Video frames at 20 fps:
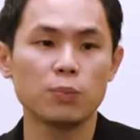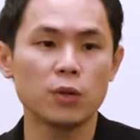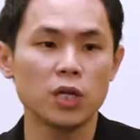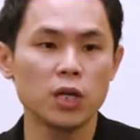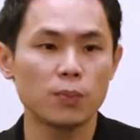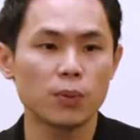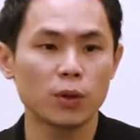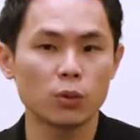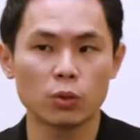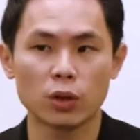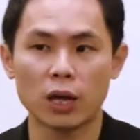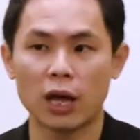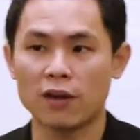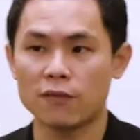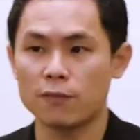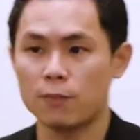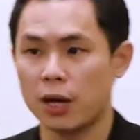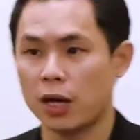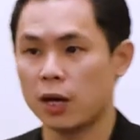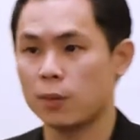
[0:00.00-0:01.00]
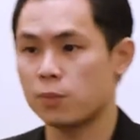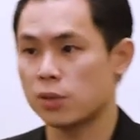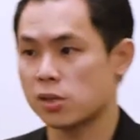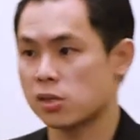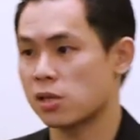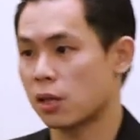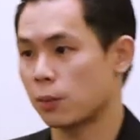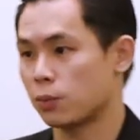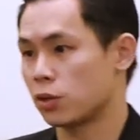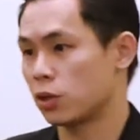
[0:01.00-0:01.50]
people would have better
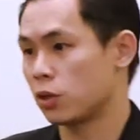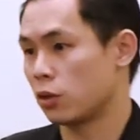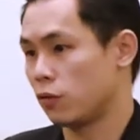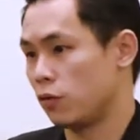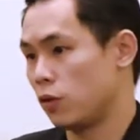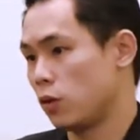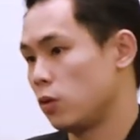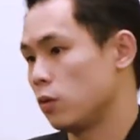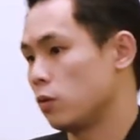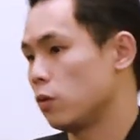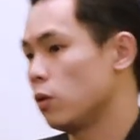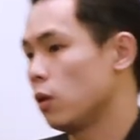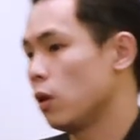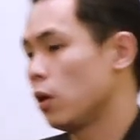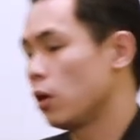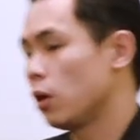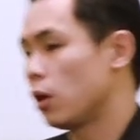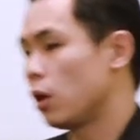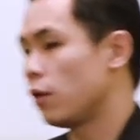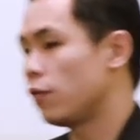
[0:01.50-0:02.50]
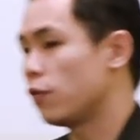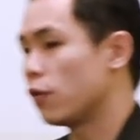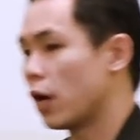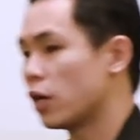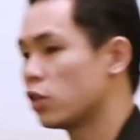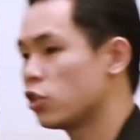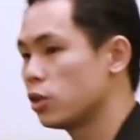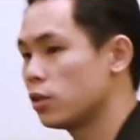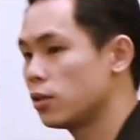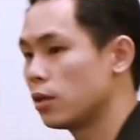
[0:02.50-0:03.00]
perception of you if you
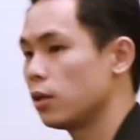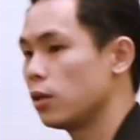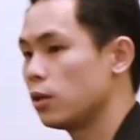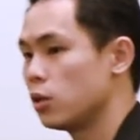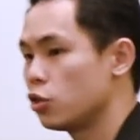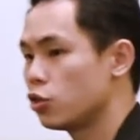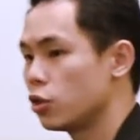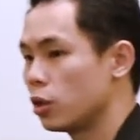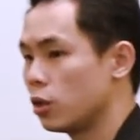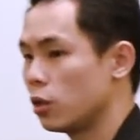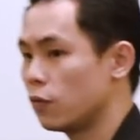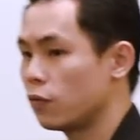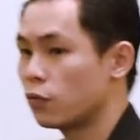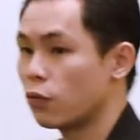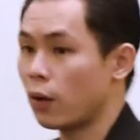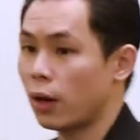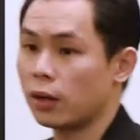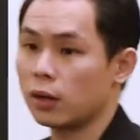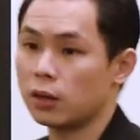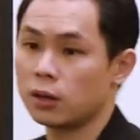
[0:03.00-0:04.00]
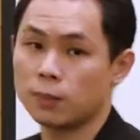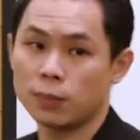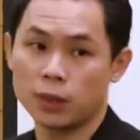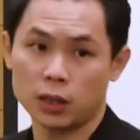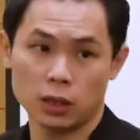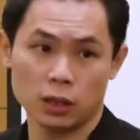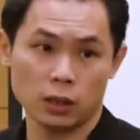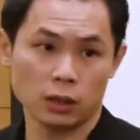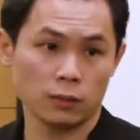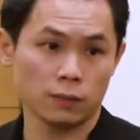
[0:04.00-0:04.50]
actually take initiative right in the
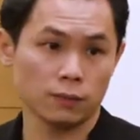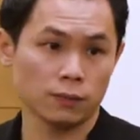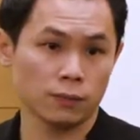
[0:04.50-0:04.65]
beginning.